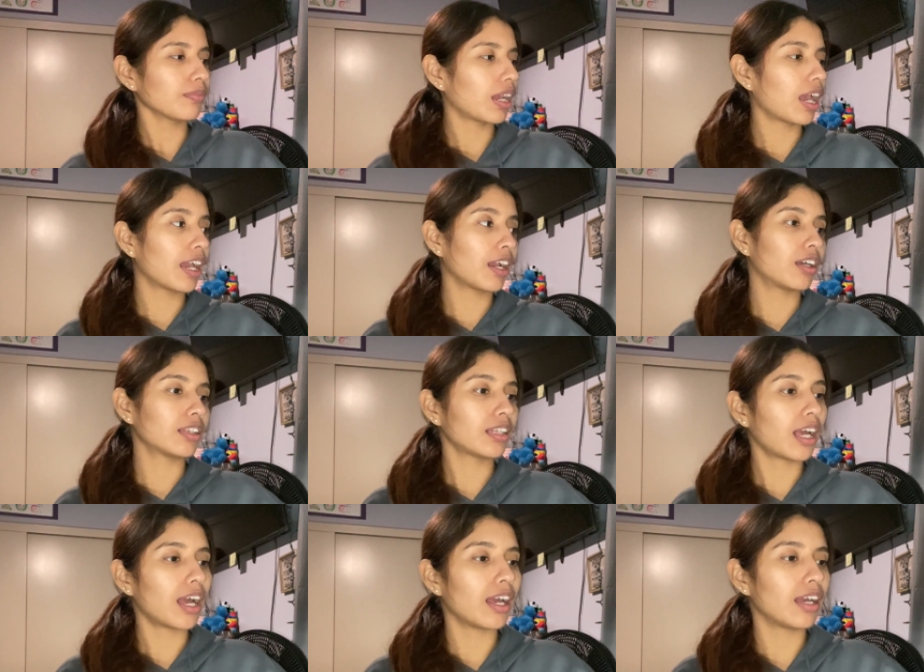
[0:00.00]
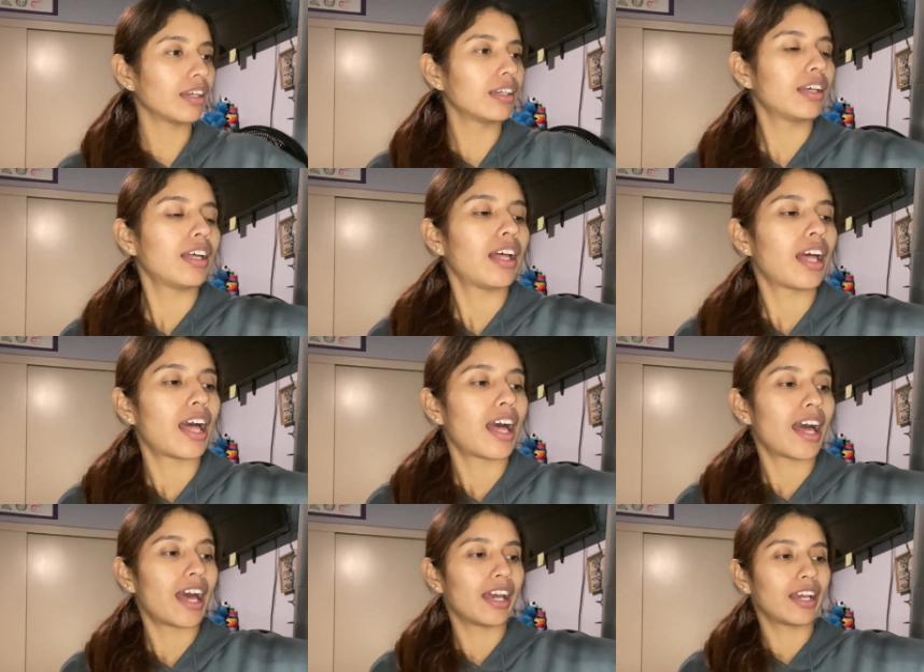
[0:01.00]
I got that.
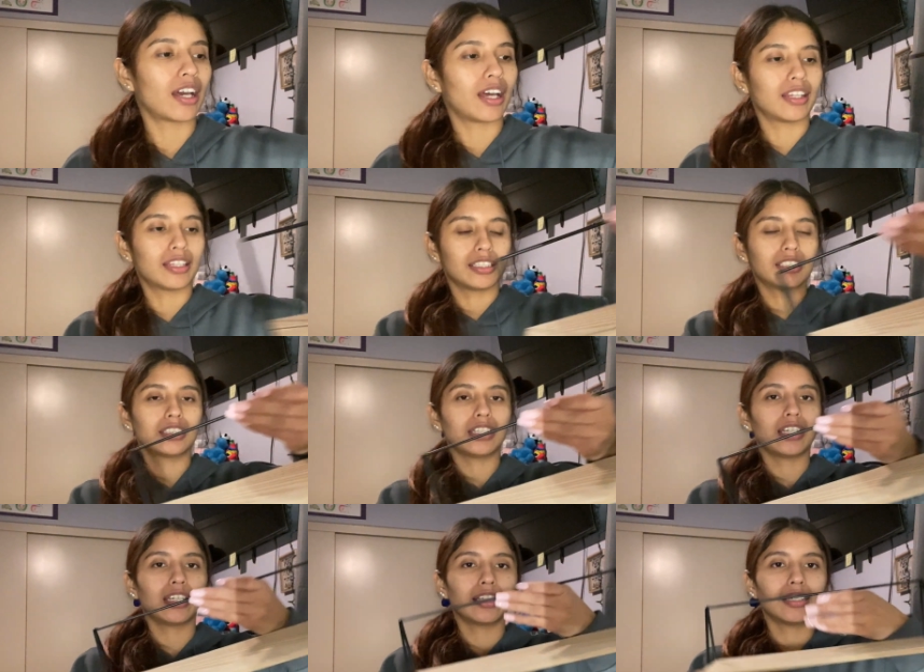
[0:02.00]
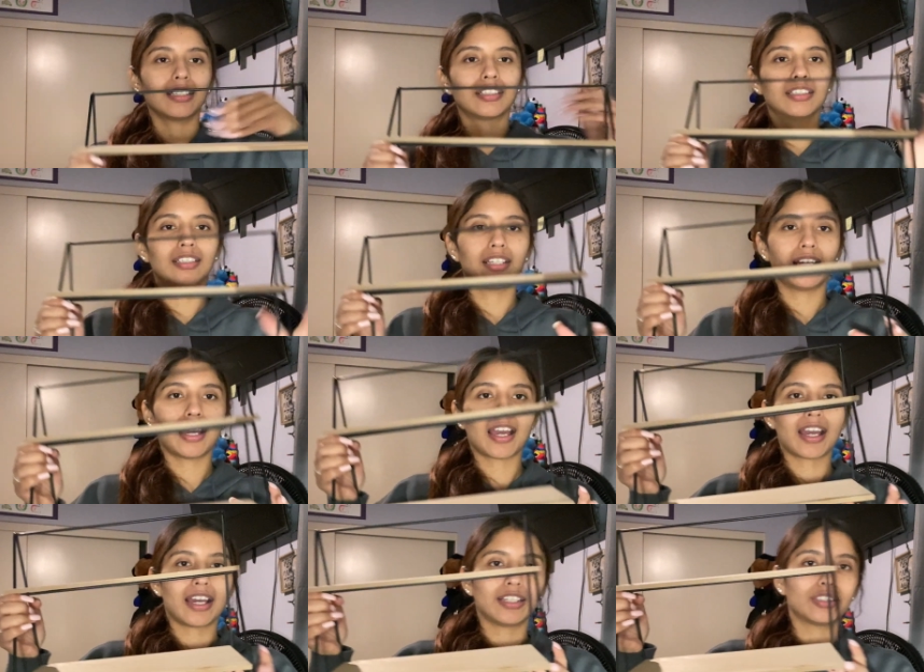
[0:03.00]
I got this thing
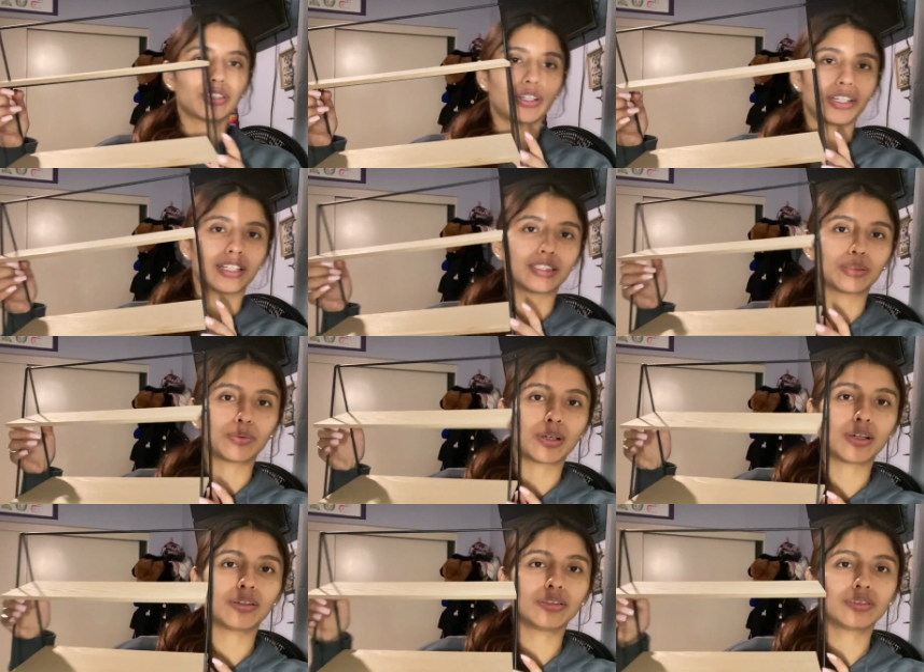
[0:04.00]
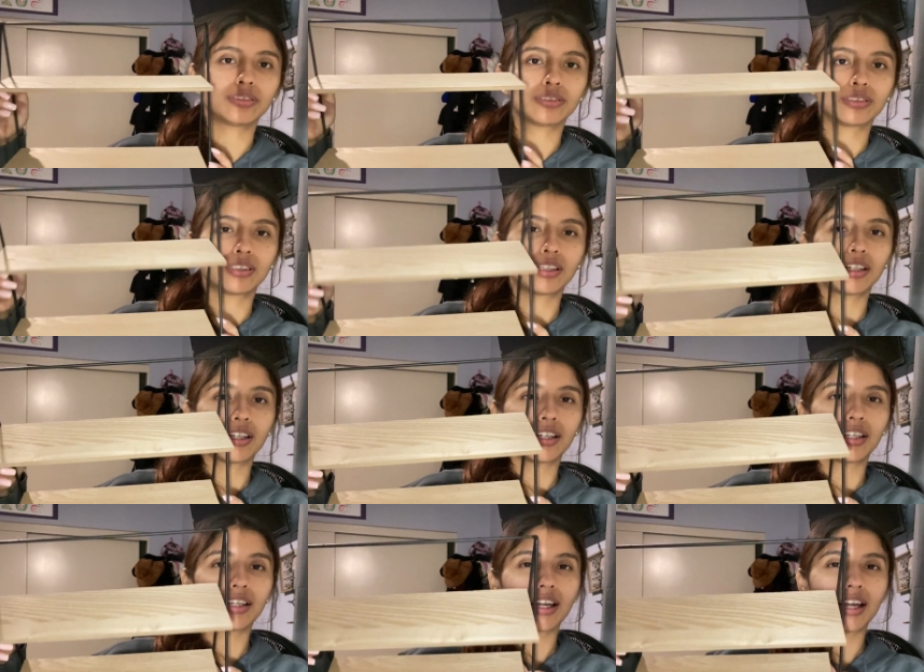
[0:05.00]
at Target as well.
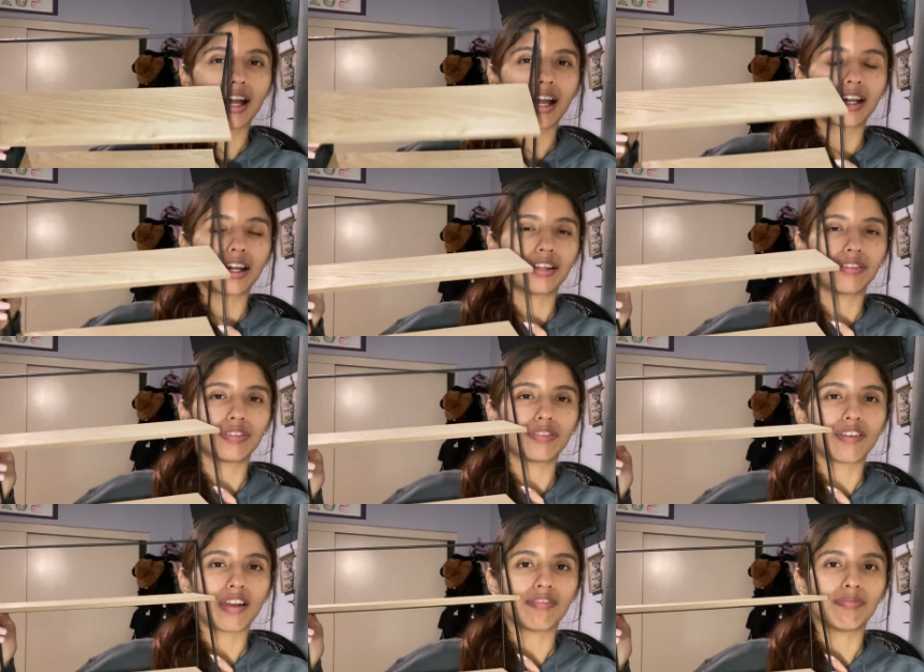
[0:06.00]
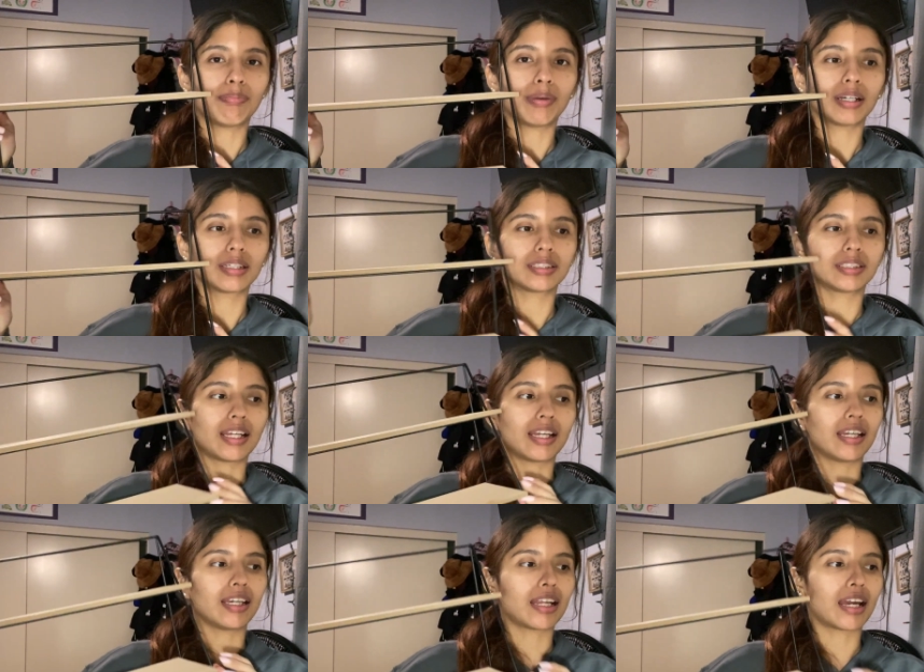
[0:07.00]
I got it for five bucks
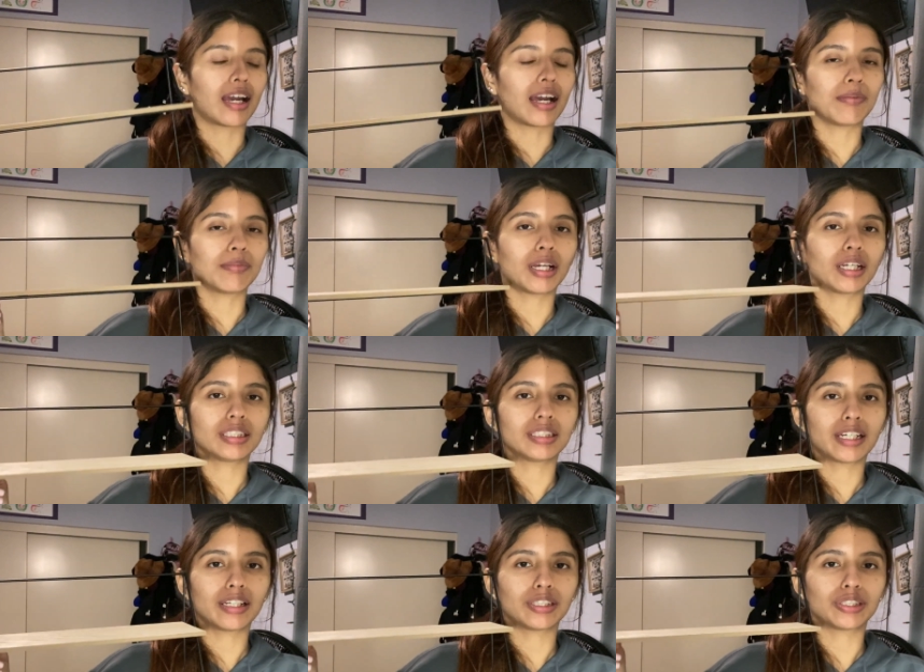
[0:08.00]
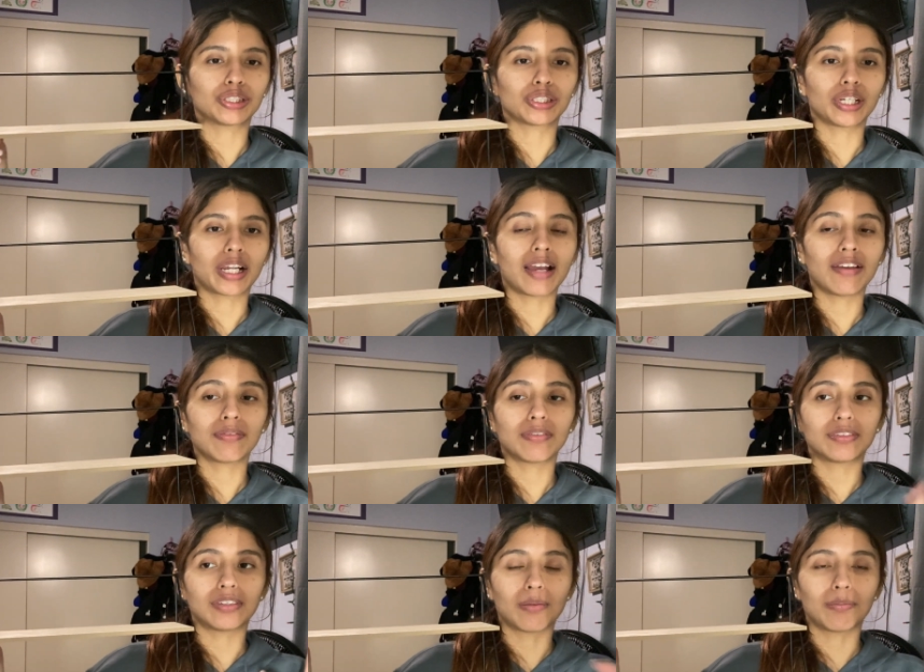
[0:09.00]
and I'm not entirely sure. I have
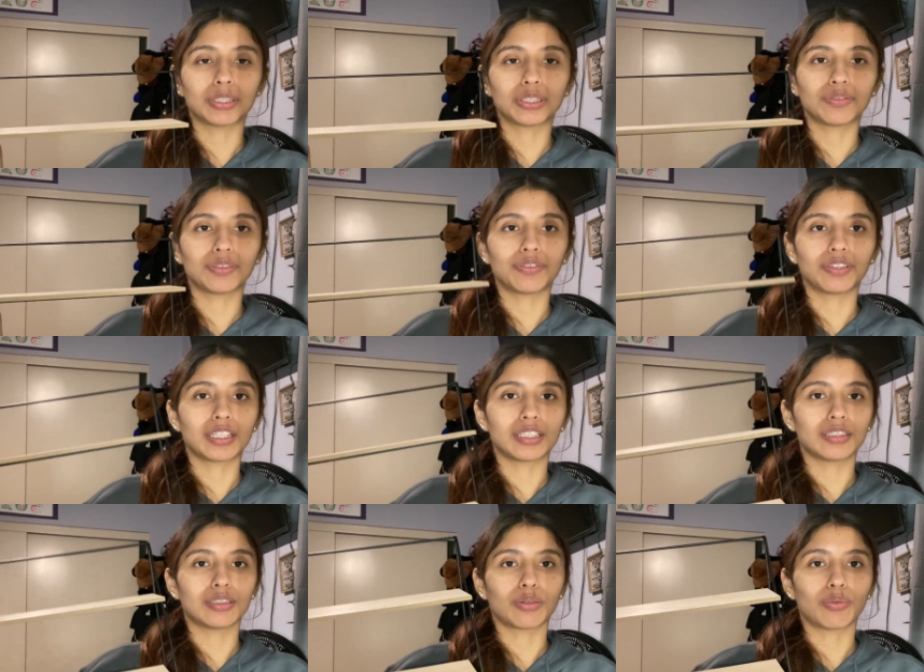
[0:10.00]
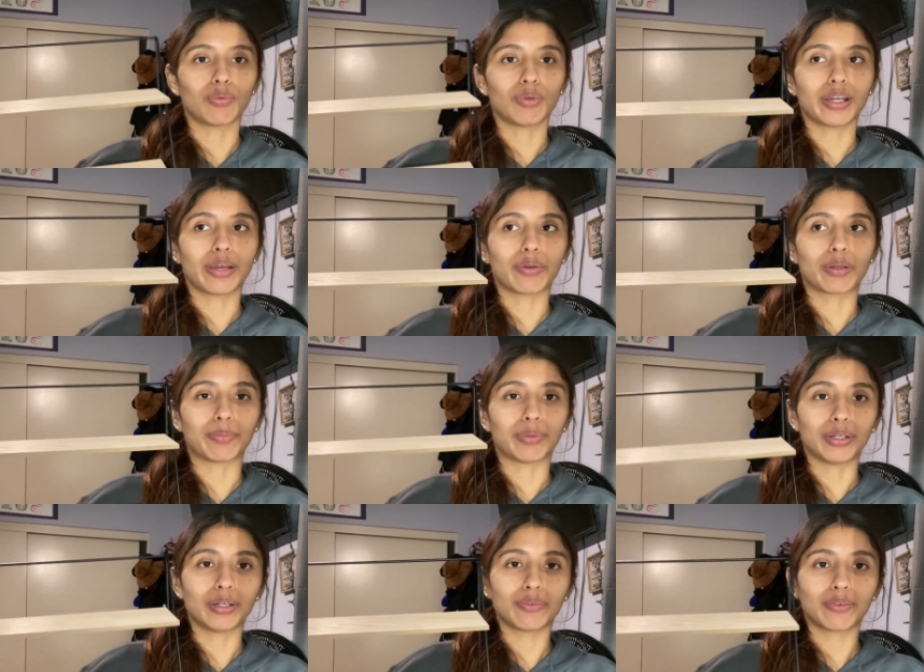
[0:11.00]
a bunch of different ideas on what I want to
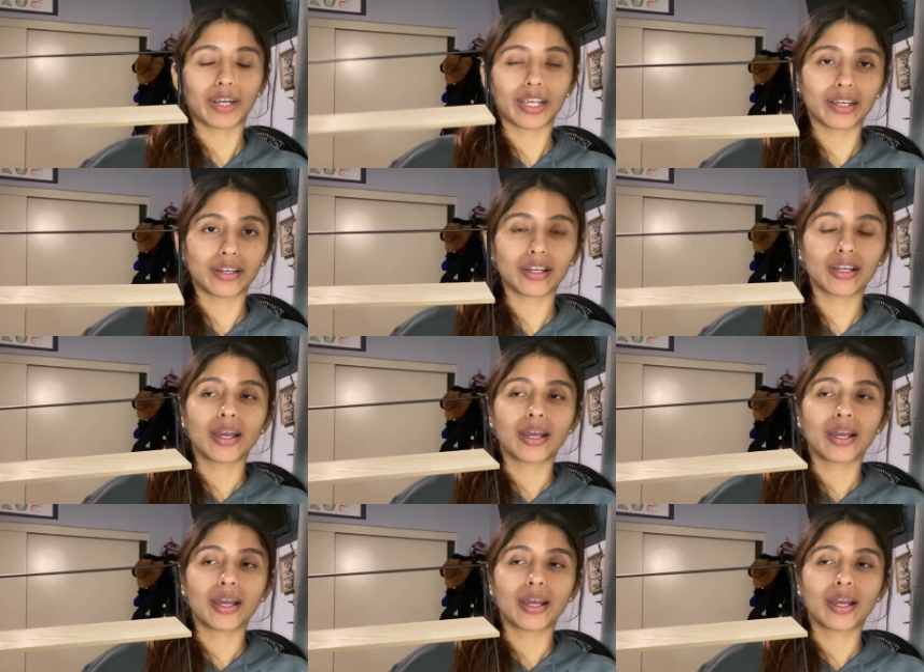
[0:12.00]
put right here,